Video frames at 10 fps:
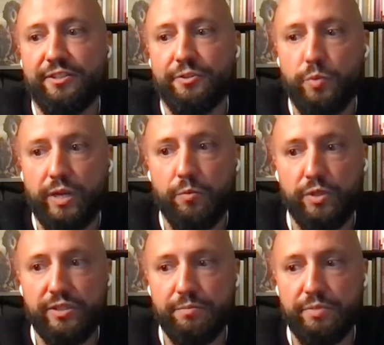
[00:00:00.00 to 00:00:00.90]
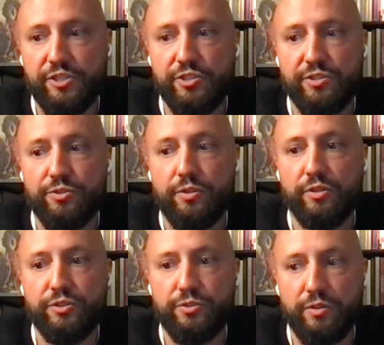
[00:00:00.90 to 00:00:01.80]
you know, what I want the picture
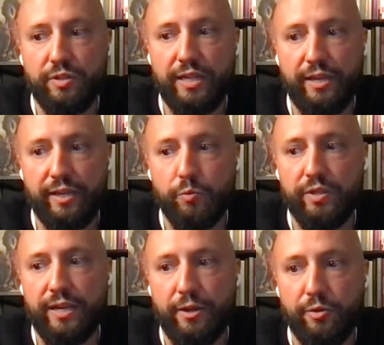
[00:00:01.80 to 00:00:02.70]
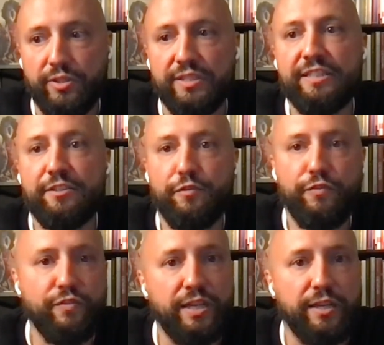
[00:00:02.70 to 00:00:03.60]
to look like without
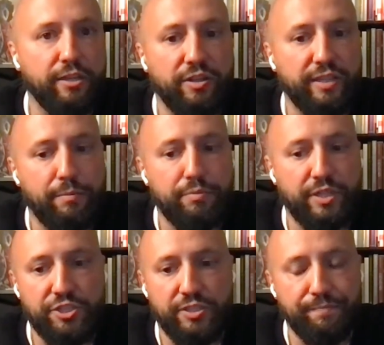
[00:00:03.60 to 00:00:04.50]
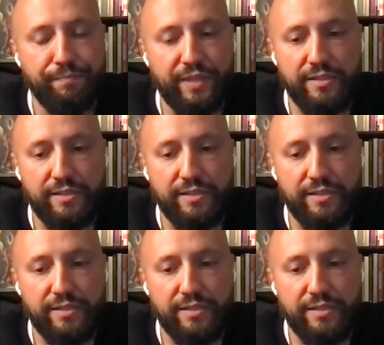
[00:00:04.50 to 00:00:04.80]
feeling all that pressure.